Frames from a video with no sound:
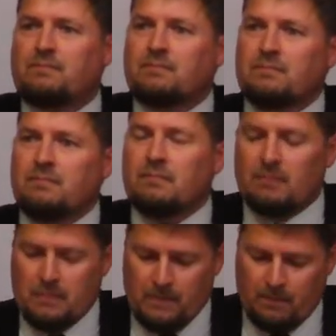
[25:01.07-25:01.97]

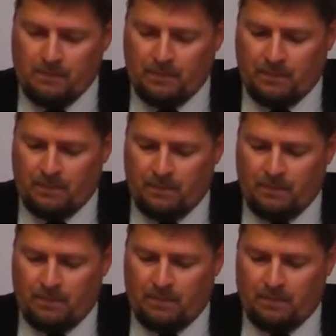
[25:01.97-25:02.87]
[no speech]